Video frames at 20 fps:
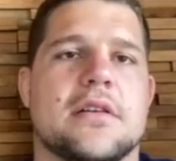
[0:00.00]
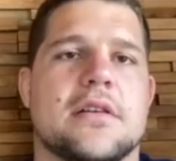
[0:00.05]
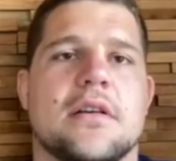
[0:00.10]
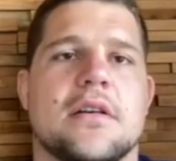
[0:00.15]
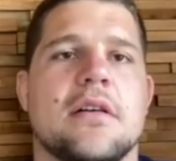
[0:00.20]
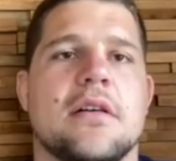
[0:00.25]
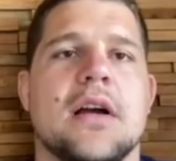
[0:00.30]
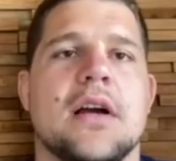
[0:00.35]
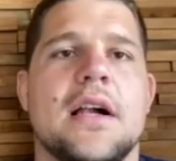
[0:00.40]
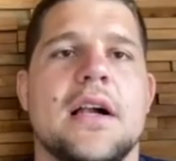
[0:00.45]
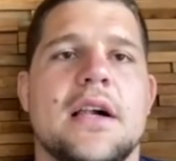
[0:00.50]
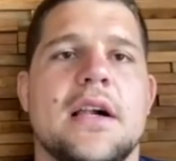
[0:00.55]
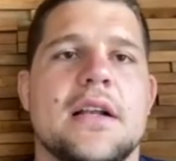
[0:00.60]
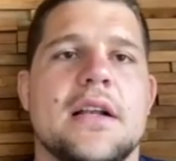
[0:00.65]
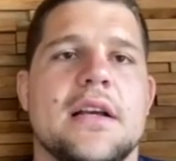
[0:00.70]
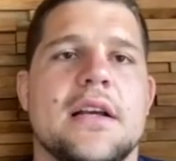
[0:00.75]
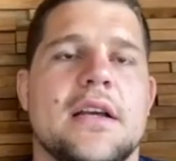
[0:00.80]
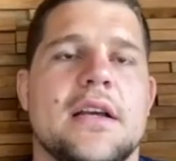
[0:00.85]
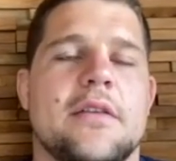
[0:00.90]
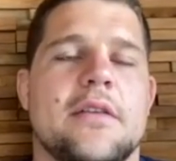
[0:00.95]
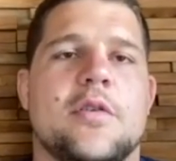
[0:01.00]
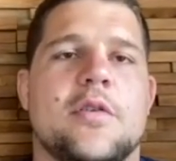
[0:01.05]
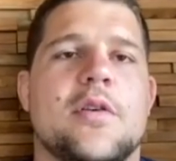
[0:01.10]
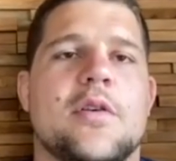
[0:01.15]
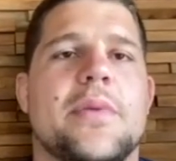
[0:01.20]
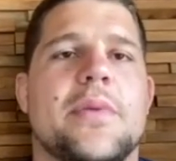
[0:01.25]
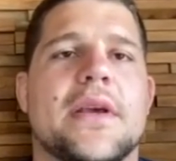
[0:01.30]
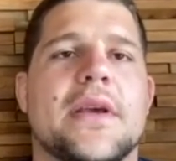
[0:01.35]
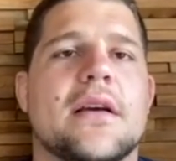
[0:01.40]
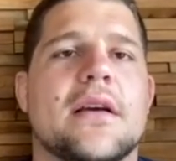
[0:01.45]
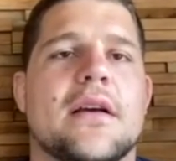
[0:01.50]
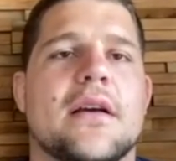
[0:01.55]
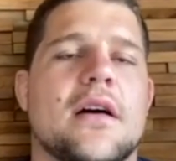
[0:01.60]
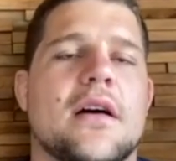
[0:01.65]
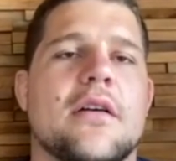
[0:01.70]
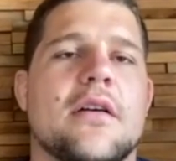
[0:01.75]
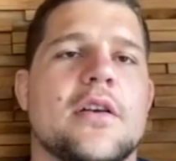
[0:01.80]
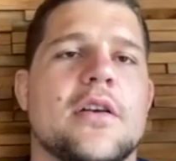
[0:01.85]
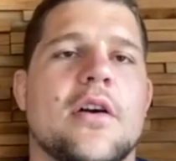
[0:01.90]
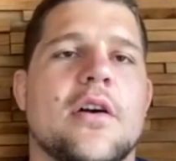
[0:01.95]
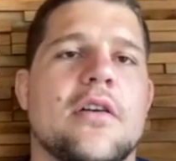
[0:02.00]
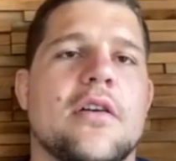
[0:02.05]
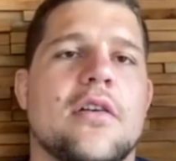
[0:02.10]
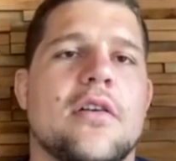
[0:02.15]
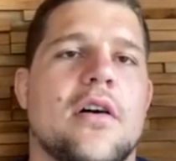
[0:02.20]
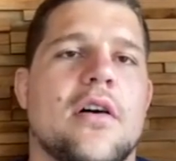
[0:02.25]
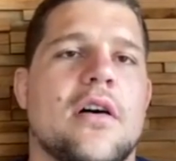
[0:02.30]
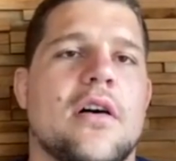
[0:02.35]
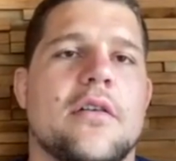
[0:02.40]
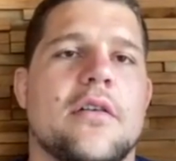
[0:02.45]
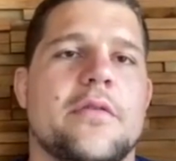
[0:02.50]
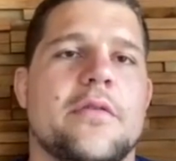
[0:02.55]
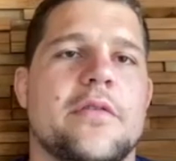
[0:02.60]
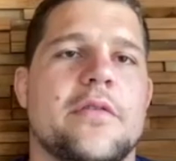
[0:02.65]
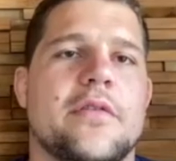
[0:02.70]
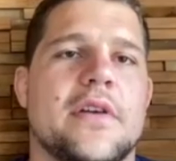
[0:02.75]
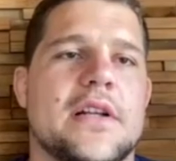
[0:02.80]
So if you do a pick and go in your own half,